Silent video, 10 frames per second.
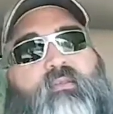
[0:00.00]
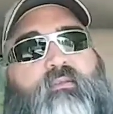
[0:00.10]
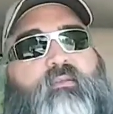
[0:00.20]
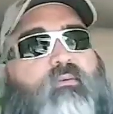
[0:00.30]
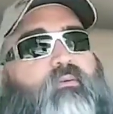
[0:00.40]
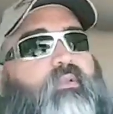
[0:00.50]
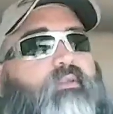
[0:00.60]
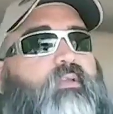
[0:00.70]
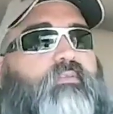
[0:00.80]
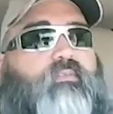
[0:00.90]
You know what,
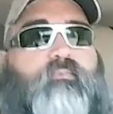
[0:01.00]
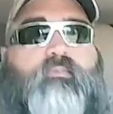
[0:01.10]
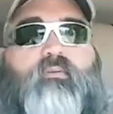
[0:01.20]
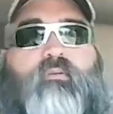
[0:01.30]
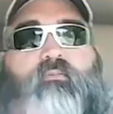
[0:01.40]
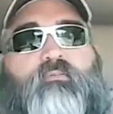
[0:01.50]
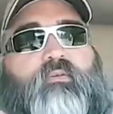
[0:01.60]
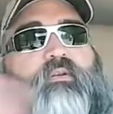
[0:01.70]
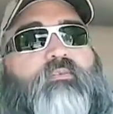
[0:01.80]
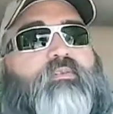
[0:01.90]
guys?
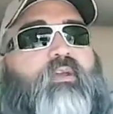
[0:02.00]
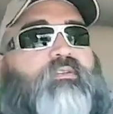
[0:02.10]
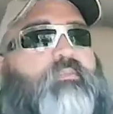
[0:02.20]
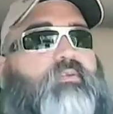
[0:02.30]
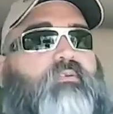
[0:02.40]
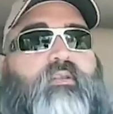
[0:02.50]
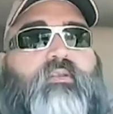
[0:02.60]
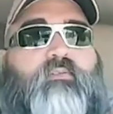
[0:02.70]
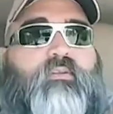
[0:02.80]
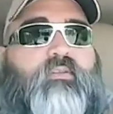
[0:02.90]
Don't even talk to me. You're not
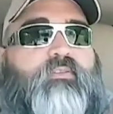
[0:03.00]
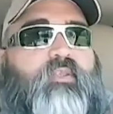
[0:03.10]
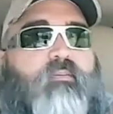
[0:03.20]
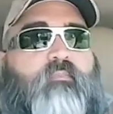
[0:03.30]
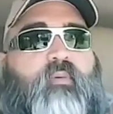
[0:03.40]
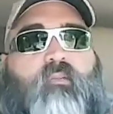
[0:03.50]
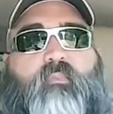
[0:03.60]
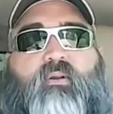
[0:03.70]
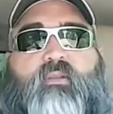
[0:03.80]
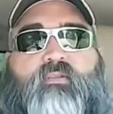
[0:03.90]
even in the same
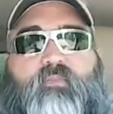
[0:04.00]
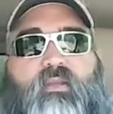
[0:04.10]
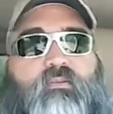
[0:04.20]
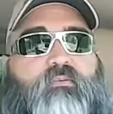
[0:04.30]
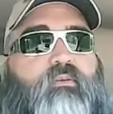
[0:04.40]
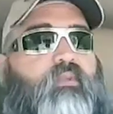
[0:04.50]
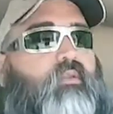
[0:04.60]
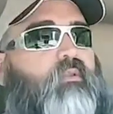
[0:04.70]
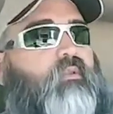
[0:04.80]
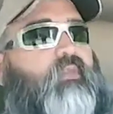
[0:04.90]
ballpark as what I do.
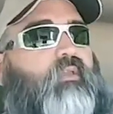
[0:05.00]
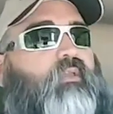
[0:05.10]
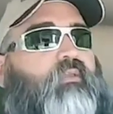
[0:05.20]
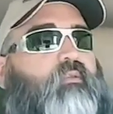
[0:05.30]
And